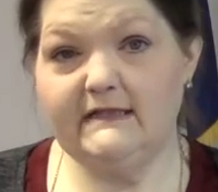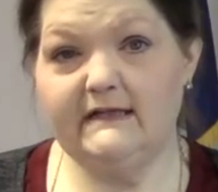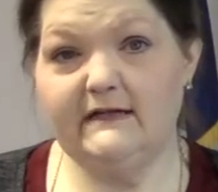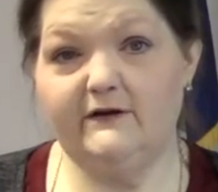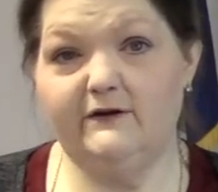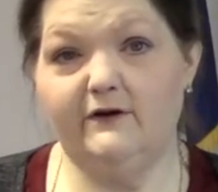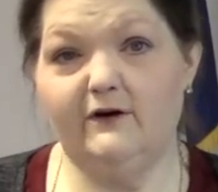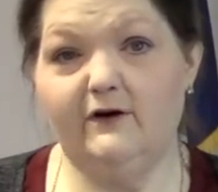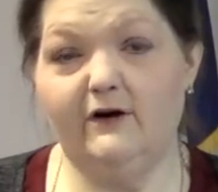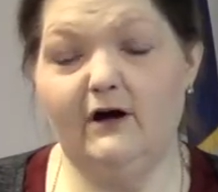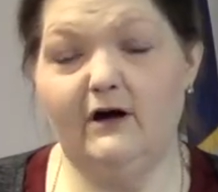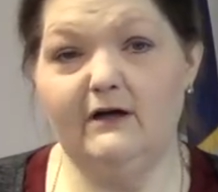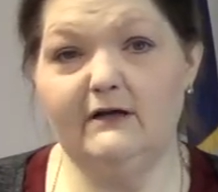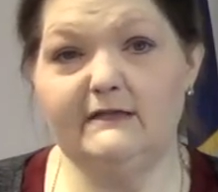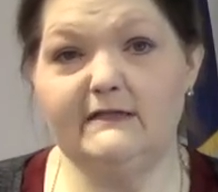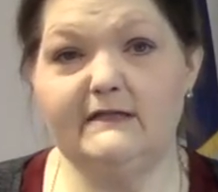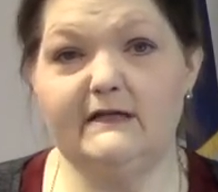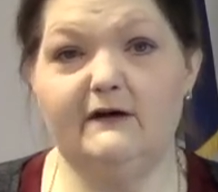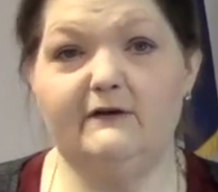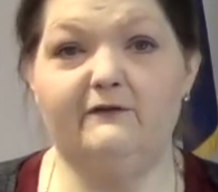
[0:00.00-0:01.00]
There are
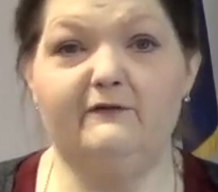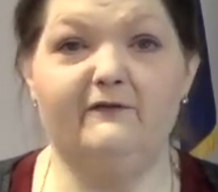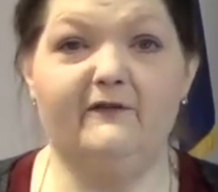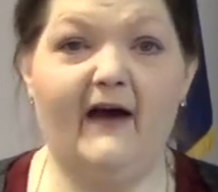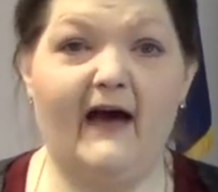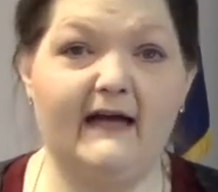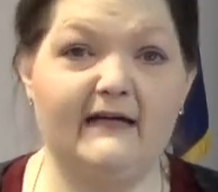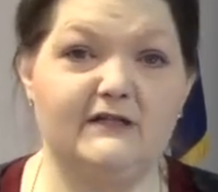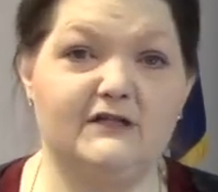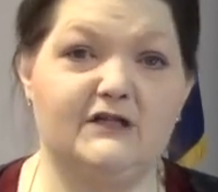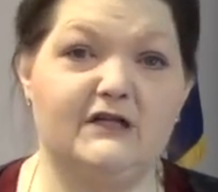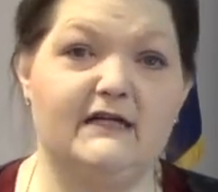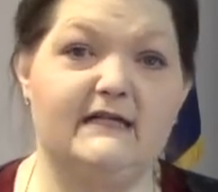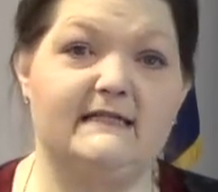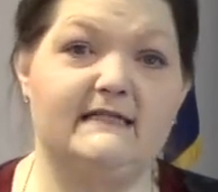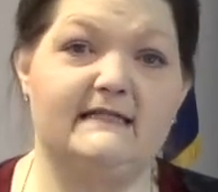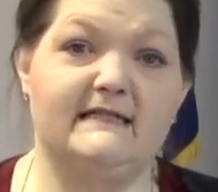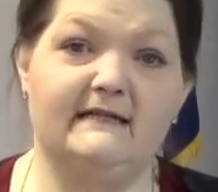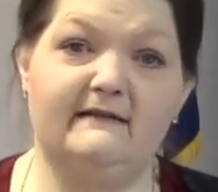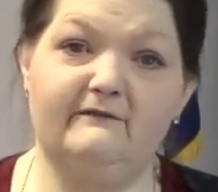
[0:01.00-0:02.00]
also fact
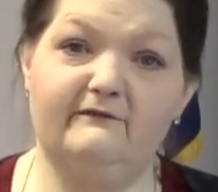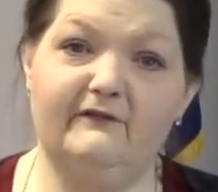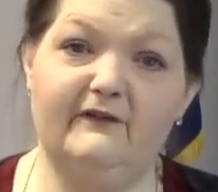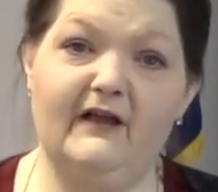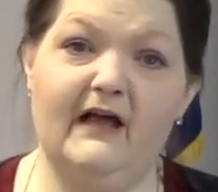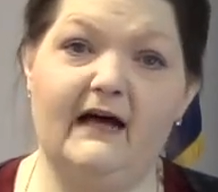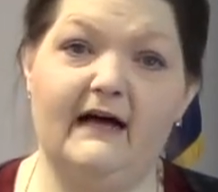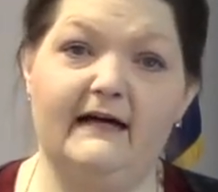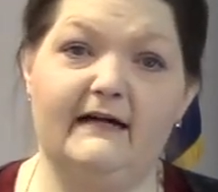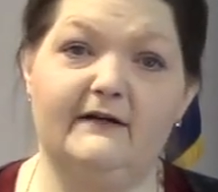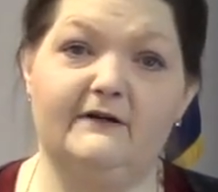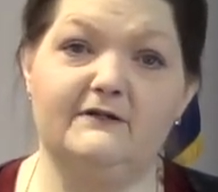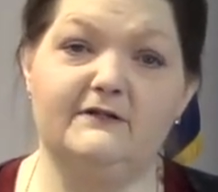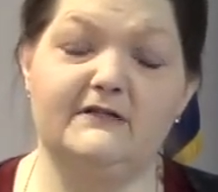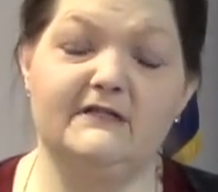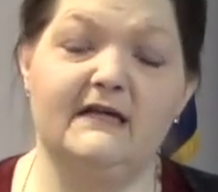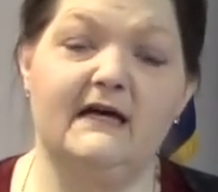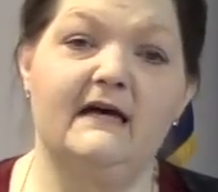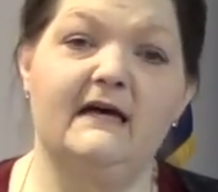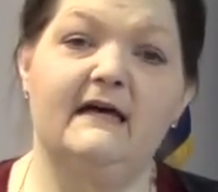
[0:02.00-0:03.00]
sheets and
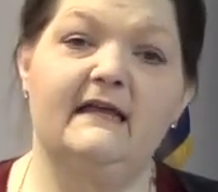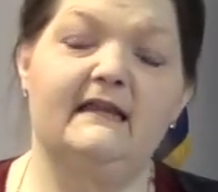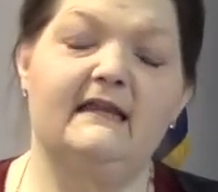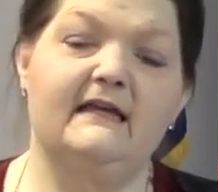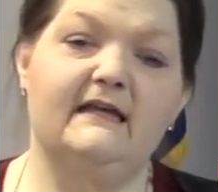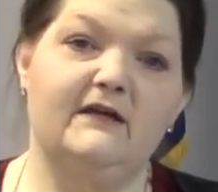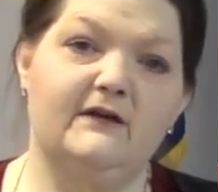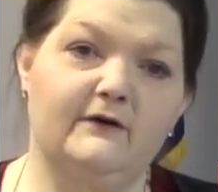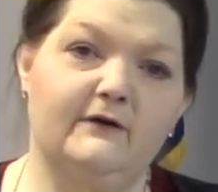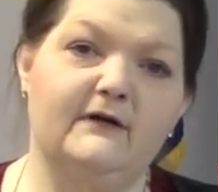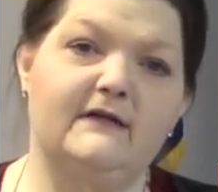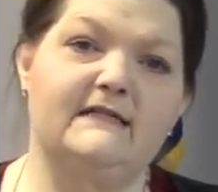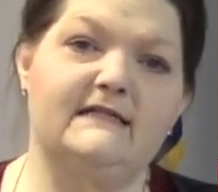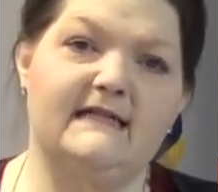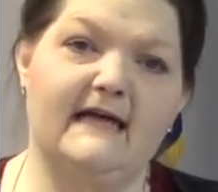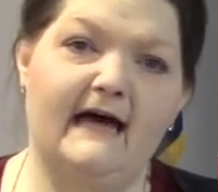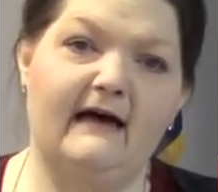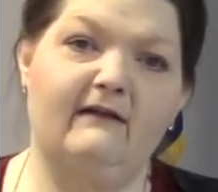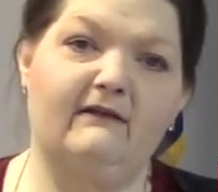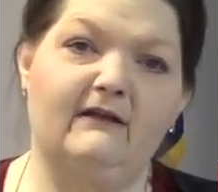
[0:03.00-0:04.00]
flyers that you can
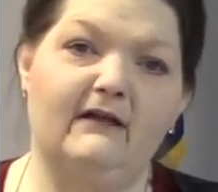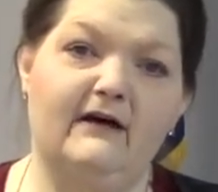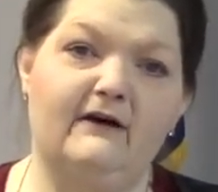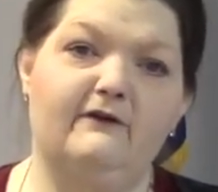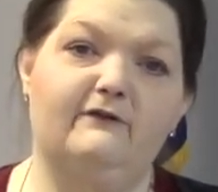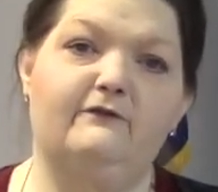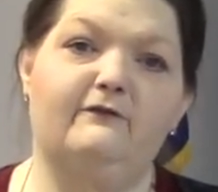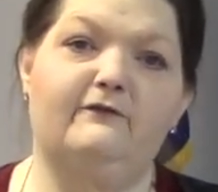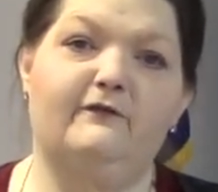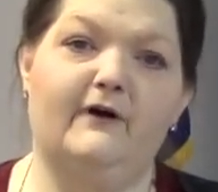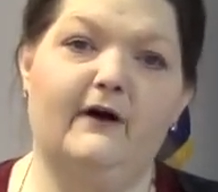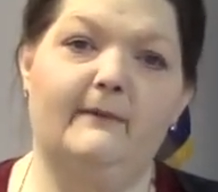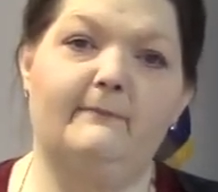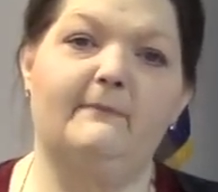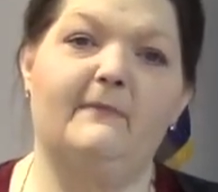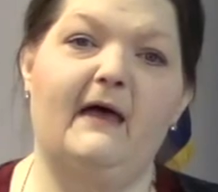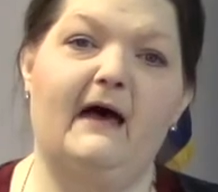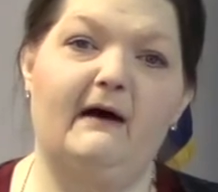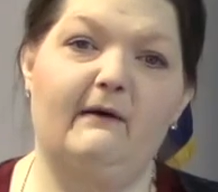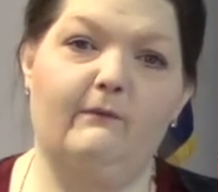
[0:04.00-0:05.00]
download from
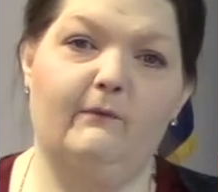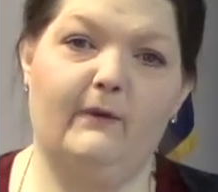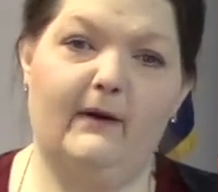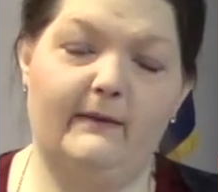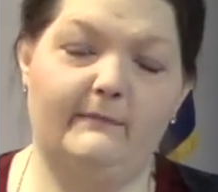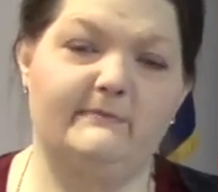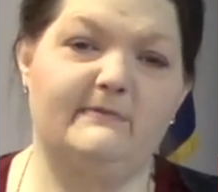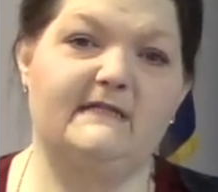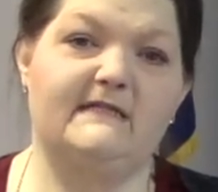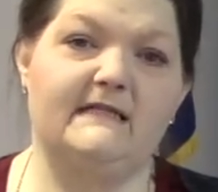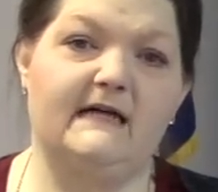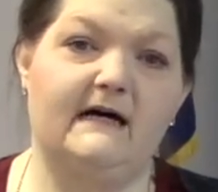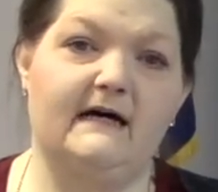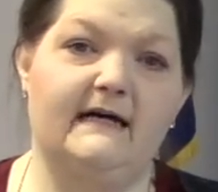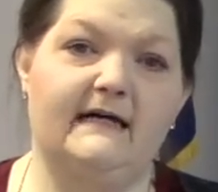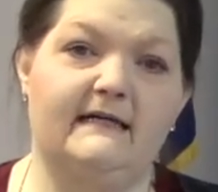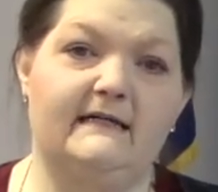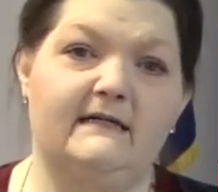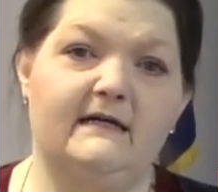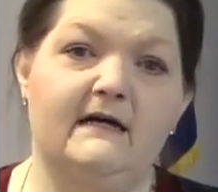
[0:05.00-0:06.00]
that
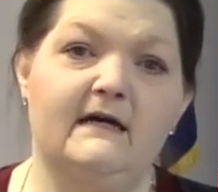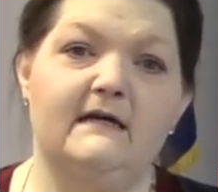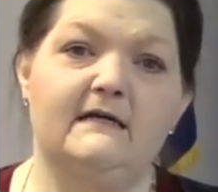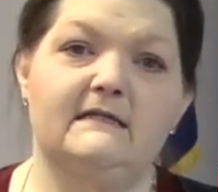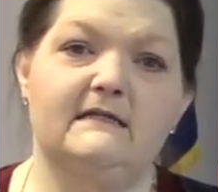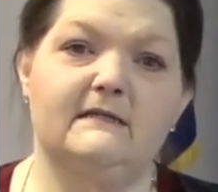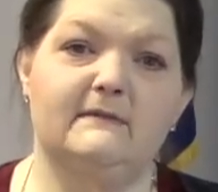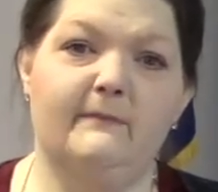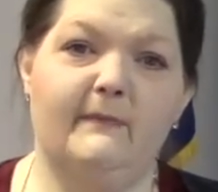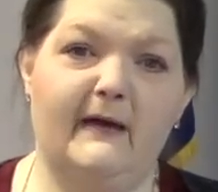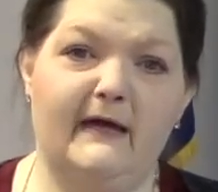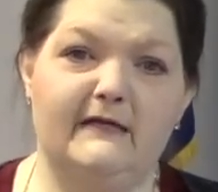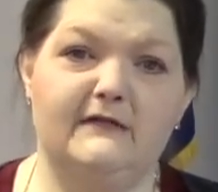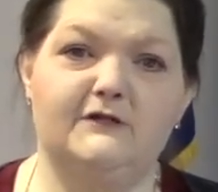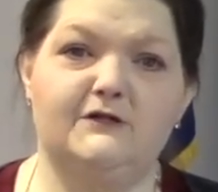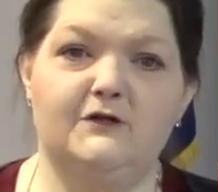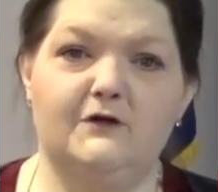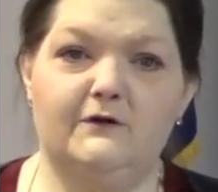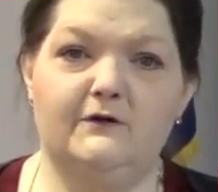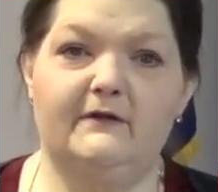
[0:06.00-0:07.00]
website to make
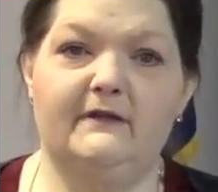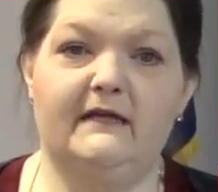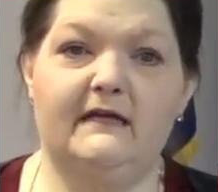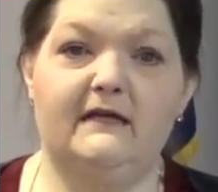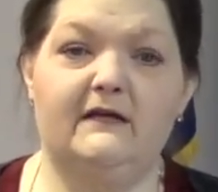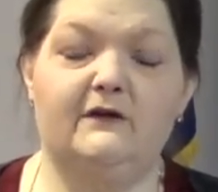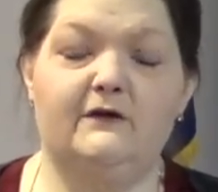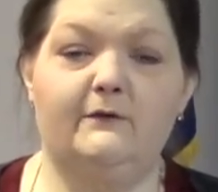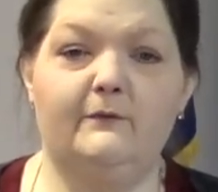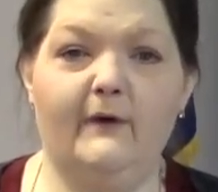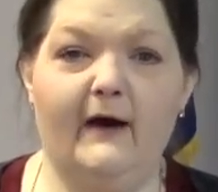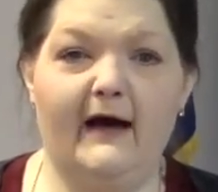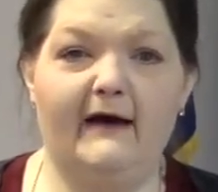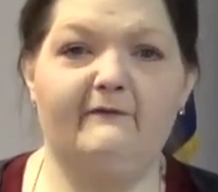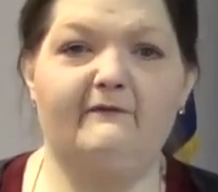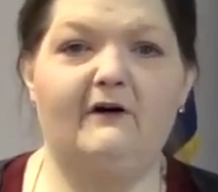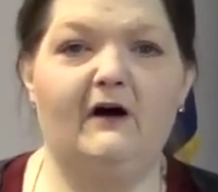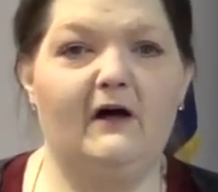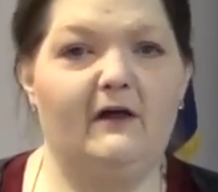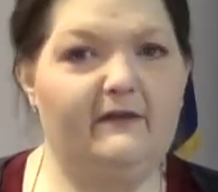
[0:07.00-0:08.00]
sure that you
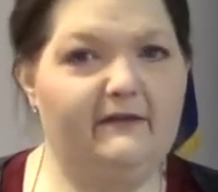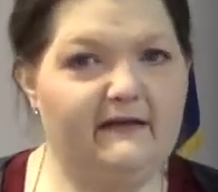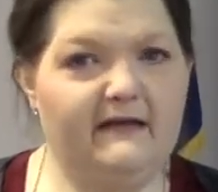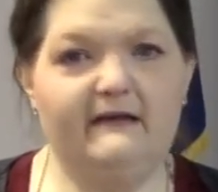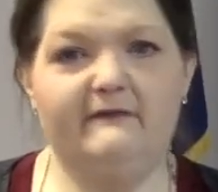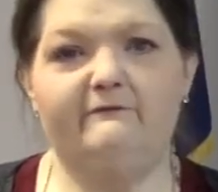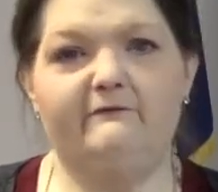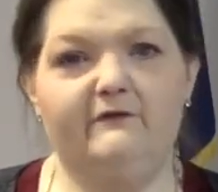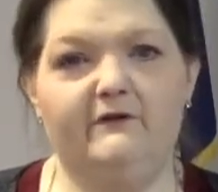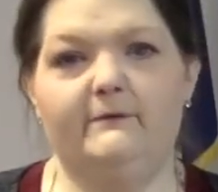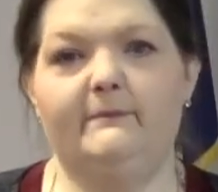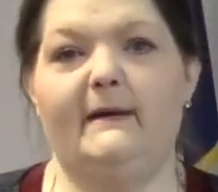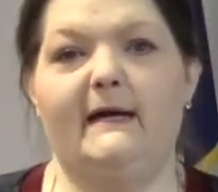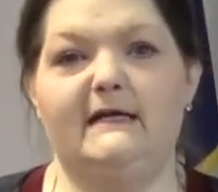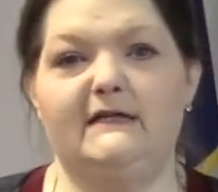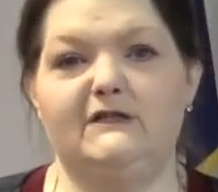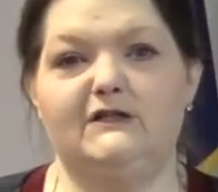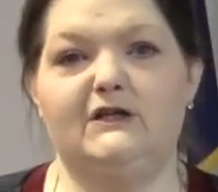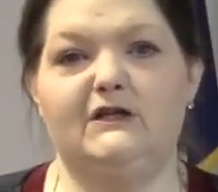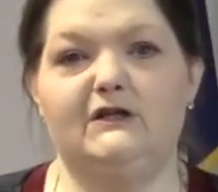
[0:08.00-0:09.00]
have all the
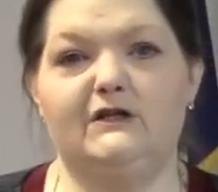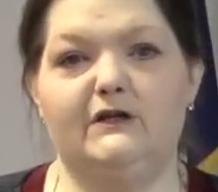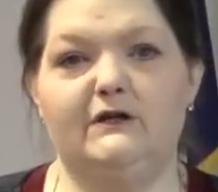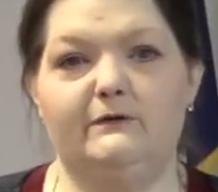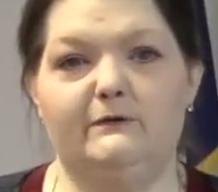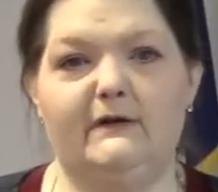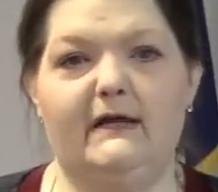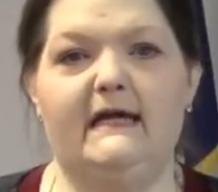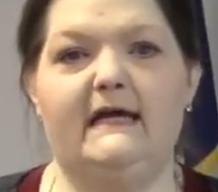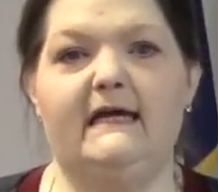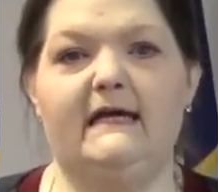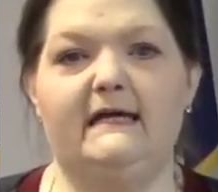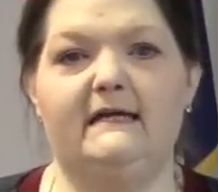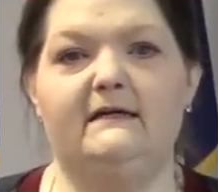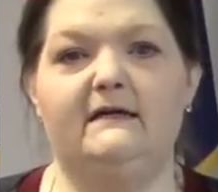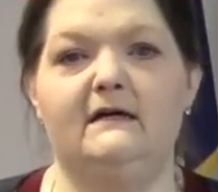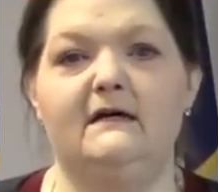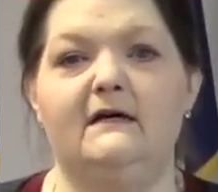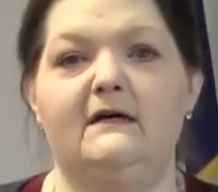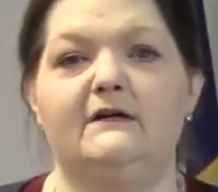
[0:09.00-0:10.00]
information you need